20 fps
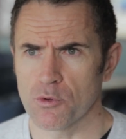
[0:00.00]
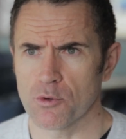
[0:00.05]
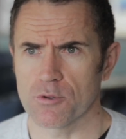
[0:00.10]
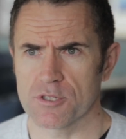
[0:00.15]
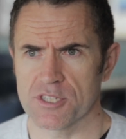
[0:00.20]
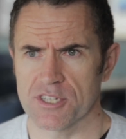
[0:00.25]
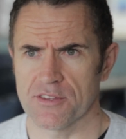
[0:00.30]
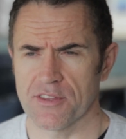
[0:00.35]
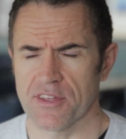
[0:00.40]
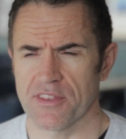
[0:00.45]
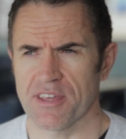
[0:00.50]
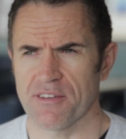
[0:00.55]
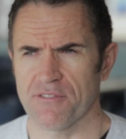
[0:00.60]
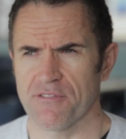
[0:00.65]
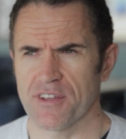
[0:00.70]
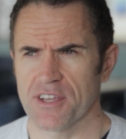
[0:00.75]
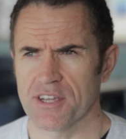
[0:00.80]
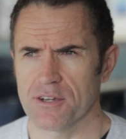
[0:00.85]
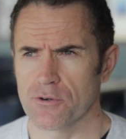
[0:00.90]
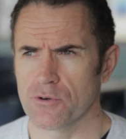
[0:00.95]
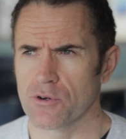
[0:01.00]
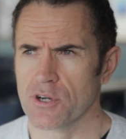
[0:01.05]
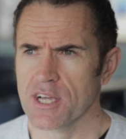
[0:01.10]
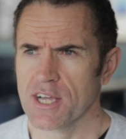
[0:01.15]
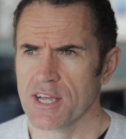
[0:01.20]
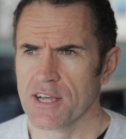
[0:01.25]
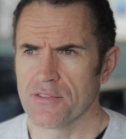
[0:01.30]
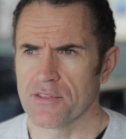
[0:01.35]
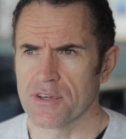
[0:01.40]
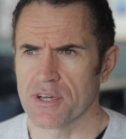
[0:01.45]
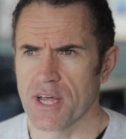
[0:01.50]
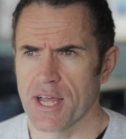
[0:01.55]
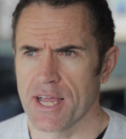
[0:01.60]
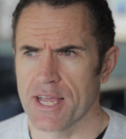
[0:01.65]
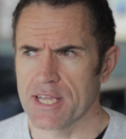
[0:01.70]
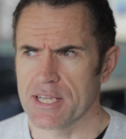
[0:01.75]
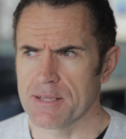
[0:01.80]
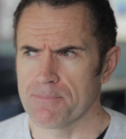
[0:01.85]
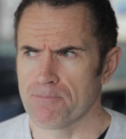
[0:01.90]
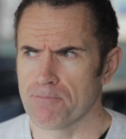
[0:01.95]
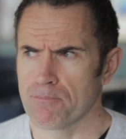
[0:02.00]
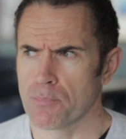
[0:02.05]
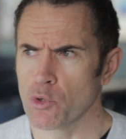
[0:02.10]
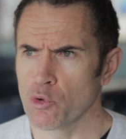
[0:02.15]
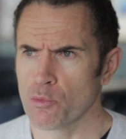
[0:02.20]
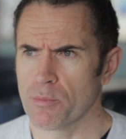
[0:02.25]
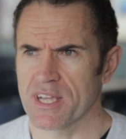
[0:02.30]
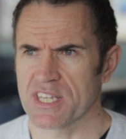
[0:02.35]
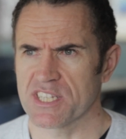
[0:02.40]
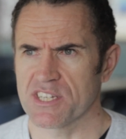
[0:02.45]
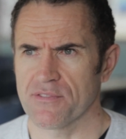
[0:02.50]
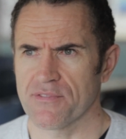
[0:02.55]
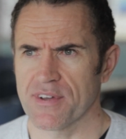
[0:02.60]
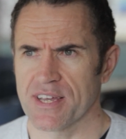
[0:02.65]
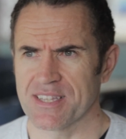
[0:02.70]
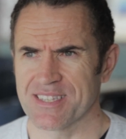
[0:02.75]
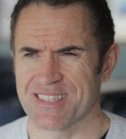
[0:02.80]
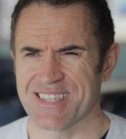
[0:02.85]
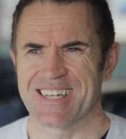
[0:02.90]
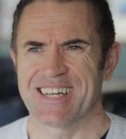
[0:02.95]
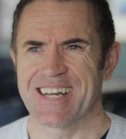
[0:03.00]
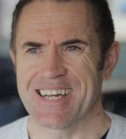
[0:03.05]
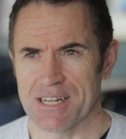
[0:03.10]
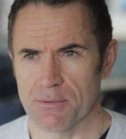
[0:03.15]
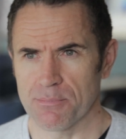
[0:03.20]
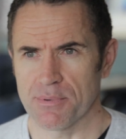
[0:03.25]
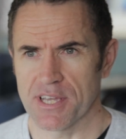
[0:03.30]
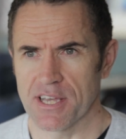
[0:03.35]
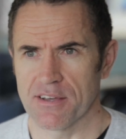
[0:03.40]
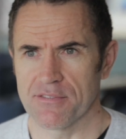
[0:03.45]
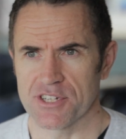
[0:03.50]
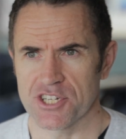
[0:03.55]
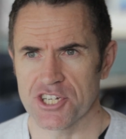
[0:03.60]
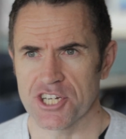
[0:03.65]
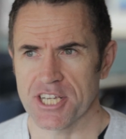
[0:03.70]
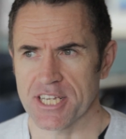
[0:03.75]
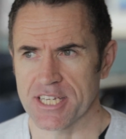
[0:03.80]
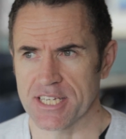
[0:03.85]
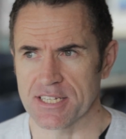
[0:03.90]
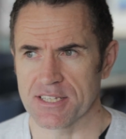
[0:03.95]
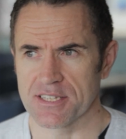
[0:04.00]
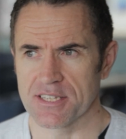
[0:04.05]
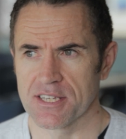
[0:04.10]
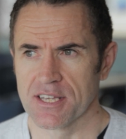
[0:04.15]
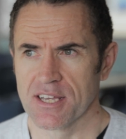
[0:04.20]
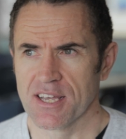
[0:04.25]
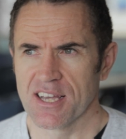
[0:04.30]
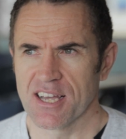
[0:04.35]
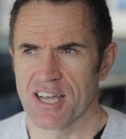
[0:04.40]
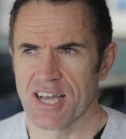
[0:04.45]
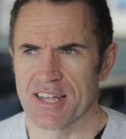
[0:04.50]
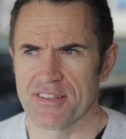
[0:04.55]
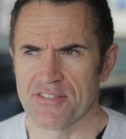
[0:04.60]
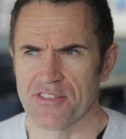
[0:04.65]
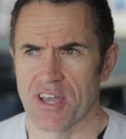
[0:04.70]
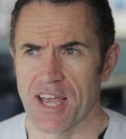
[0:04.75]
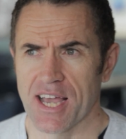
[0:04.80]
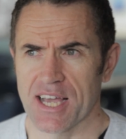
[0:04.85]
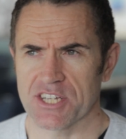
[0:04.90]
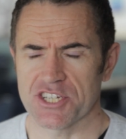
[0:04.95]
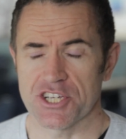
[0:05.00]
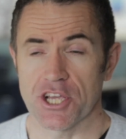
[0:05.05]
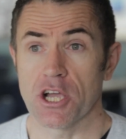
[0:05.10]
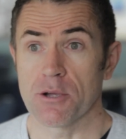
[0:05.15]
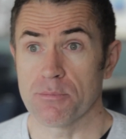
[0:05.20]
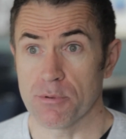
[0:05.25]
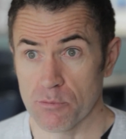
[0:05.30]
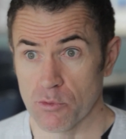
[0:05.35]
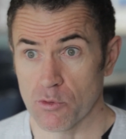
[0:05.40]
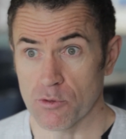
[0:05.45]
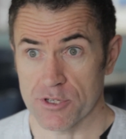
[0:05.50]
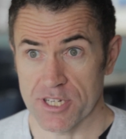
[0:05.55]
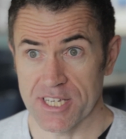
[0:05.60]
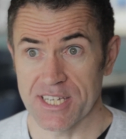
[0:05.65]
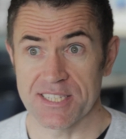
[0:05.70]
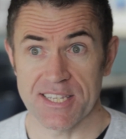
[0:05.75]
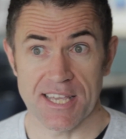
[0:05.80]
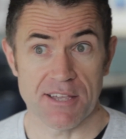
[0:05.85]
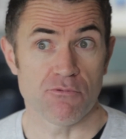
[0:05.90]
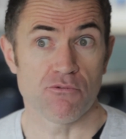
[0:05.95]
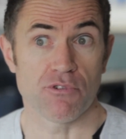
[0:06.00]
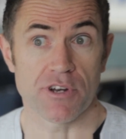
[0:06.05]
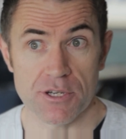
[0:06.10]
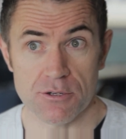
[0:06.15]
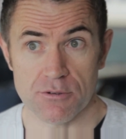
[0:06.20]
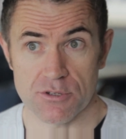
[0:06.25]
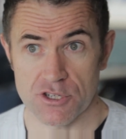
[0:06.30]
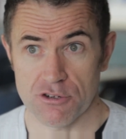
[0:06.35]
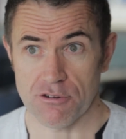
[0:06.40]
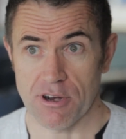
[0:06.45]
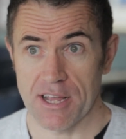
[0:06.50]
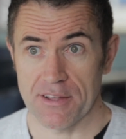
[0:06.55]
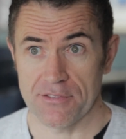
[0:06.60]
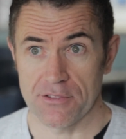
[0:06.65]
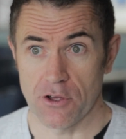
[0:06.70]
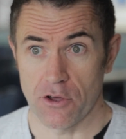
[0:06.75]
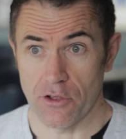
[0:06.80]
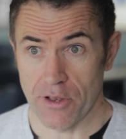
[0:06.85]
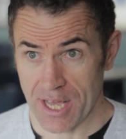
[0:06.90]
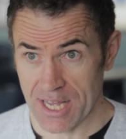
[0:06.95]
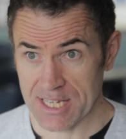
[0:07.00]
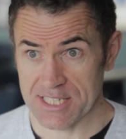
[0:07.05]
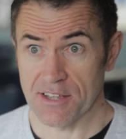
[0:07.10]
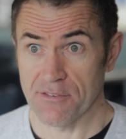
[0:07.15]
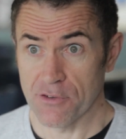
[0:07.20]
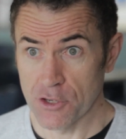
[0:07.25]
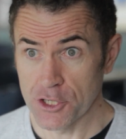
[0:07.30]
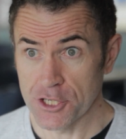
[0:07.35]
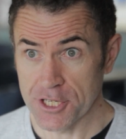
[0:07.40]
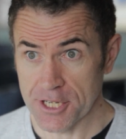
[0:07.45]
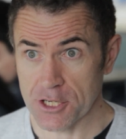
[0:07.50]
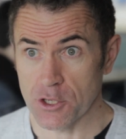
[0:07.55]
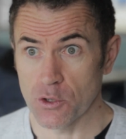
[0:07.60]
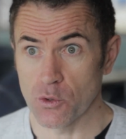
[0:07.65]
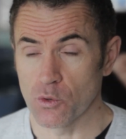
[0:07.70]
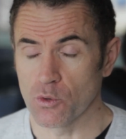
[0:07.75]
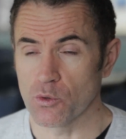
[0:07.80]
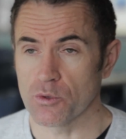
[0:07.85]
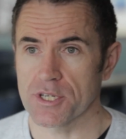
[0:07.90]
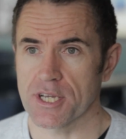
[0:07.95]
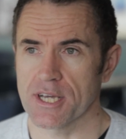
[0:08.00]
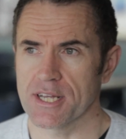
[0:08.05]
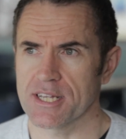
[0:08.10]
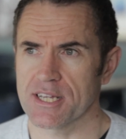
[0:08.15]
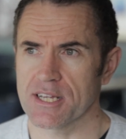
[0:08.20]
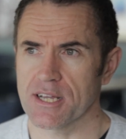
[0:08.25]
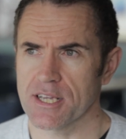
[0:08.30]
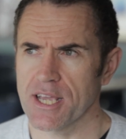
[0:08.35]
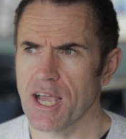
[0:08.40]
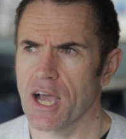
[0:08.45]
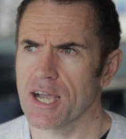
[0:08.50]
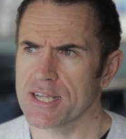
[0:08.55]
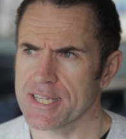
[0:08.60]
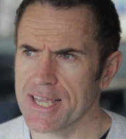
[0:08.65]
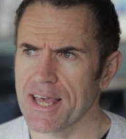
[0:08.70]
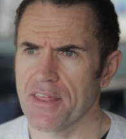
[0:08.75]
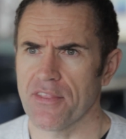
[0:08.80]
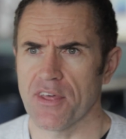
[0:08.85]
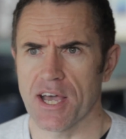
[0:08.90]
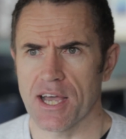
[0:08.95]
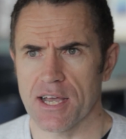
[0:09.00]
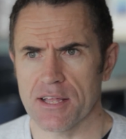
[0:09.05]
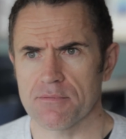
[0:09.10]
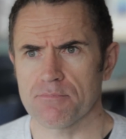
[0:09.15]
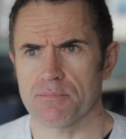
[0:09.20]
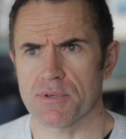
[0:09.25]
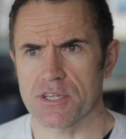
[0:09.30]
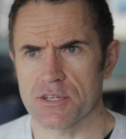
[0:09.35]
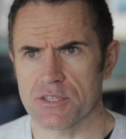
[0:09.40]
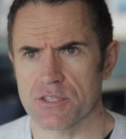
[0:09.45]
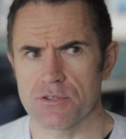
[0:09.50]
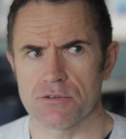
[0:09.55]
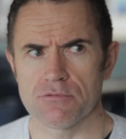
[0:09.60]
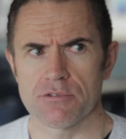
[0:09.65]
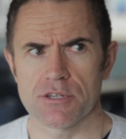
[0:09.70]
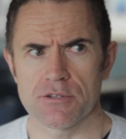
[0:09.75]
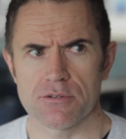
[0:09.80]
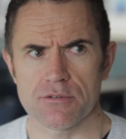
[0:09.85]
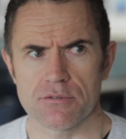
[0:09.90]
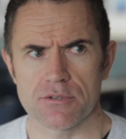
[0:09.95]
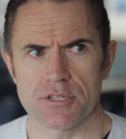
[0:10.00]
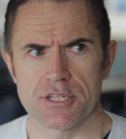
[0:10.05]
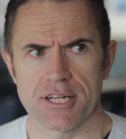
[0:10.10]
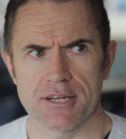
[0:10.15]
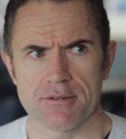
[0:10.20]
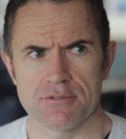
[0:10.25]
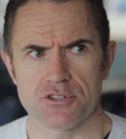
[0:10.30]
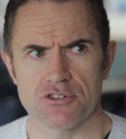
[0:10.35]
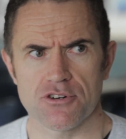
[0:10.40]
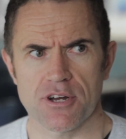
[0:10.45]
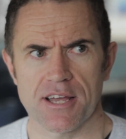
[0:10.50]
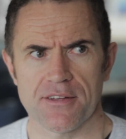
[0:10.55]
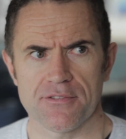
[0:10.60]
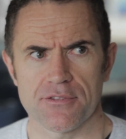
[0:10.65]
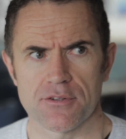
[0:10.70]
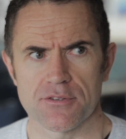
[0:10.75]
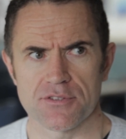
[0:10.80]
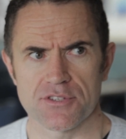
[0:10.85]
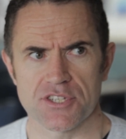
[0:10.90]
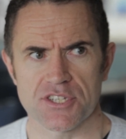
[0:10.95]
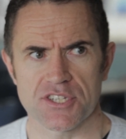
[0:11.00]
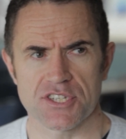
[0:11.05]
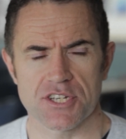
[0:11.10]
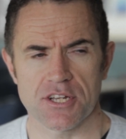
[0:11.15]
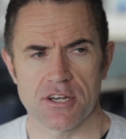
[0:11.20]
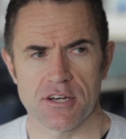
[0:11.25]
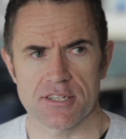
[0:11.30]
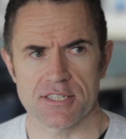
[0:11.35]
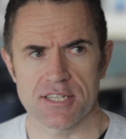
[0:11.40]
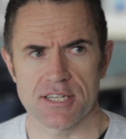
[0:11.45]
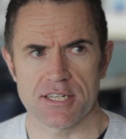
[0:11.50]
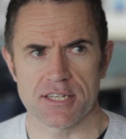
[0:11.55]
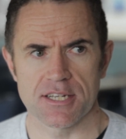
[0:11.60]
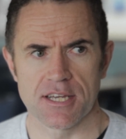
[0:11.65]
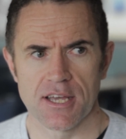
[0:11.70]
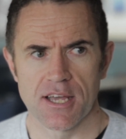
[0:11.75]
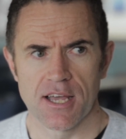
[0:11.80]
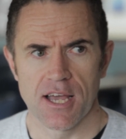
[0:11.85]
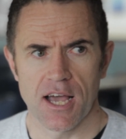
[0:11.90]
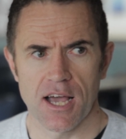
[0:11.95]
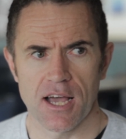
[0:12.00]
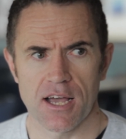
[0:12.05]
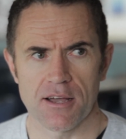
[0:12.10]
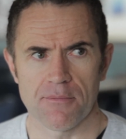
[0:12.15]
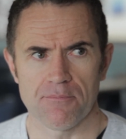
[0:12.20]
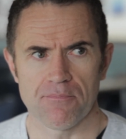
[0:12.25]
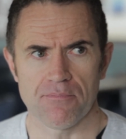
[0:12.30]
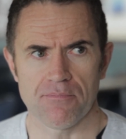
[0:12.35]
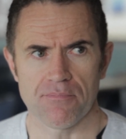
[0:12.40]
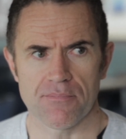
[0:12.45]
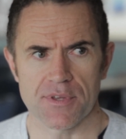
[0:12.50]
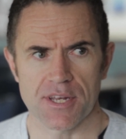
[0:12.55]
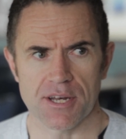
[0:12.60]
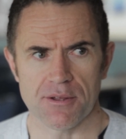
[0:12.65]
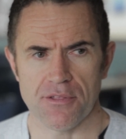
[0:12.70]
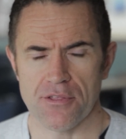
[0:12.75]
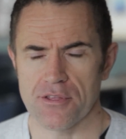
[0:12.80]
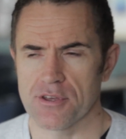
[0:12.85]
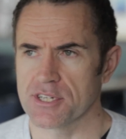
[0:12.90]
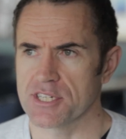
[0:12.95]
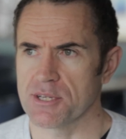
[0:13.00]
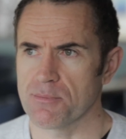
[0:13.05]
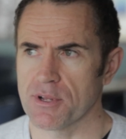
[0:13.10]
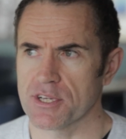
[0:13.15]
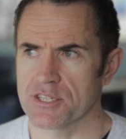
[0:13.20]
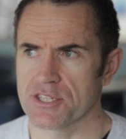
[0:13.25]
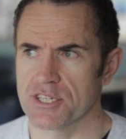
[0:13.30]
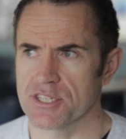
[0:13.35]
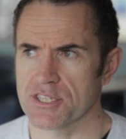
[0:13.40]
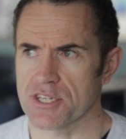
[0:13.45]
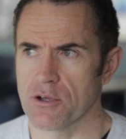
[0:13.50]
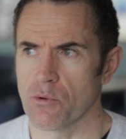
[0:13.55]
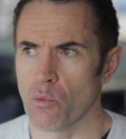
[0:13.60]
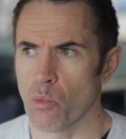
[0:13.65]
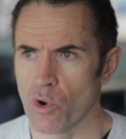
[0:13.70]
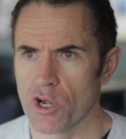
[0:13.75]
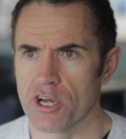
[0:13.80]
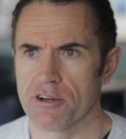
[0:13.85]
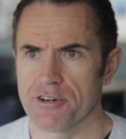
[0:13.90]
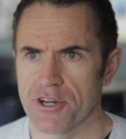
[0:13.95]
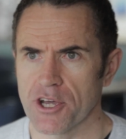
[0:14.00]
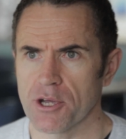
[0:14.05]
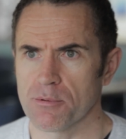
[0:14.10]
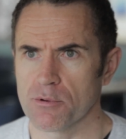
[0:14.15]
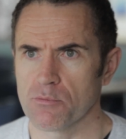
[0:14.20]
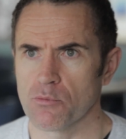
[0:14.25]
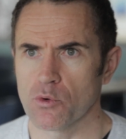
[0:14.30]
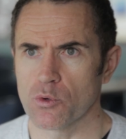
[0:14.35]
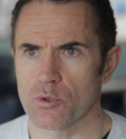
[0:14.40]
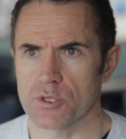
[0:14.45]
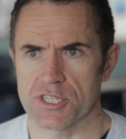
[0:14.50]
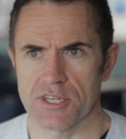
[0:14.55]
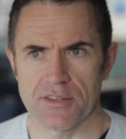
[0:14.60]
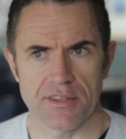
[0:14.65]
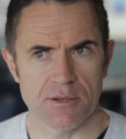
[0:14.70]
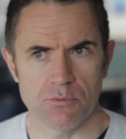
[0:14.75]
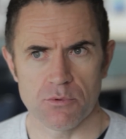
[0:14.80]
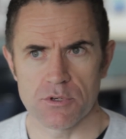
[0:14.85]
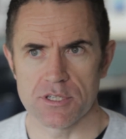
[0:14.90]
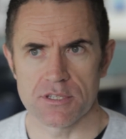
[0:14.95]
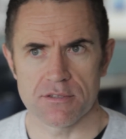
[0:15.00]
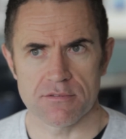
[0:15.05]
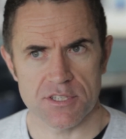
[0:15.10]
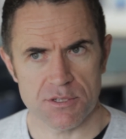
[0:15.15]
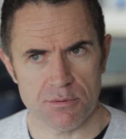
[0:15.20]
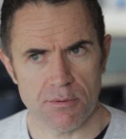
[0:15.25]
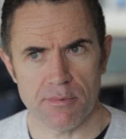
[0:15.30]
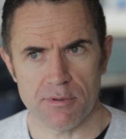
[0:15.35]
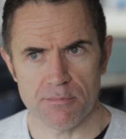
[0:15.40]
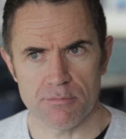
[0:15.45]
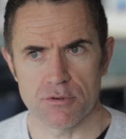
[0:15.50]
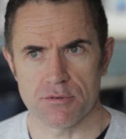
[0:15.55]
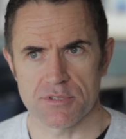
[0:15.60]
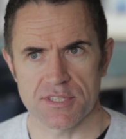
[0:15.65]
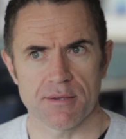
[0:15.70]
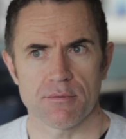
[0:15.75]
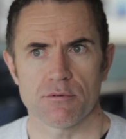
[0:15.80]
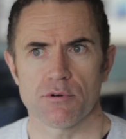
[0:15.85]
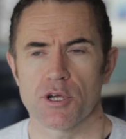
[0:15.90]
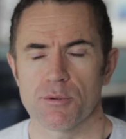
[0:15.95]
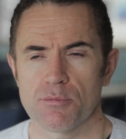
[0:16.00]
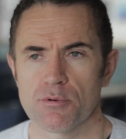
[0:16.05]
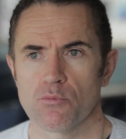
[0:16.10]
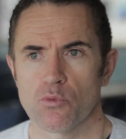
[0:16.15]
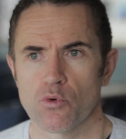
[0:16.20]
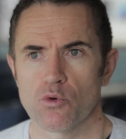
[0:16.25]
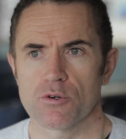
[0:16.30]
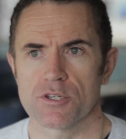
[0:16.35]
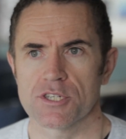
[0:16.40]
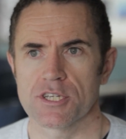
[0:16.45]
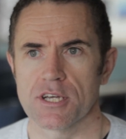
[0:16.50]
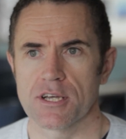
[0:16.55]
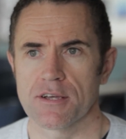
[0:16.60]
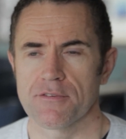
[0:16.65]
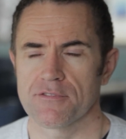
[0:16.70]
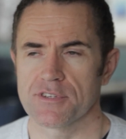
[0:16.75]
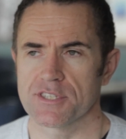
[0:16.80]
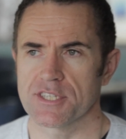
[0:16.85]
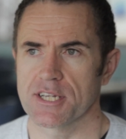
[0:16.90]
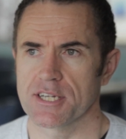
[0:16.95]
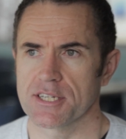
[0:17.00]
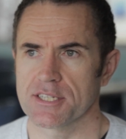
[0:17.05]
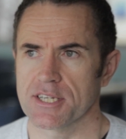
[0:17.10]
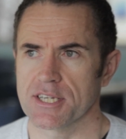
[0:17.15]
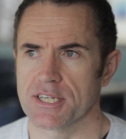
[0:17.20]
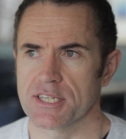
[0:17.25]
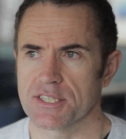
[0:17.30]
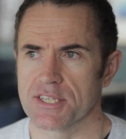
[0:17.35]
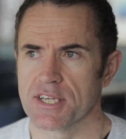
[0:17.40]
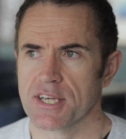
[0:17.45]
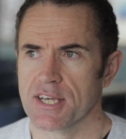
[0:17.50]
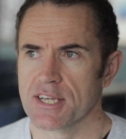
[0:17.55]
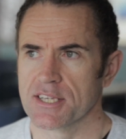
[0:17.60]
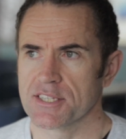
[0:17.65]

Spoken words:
water, that they feel that a pool-based event's a little bit of a cheat, and that actually open water is a real triathlon, as I've heard it called. And I get that, because the real triathlons that started 30 plus years ago were in open water. They weren't swimming pools, they were open water facilities.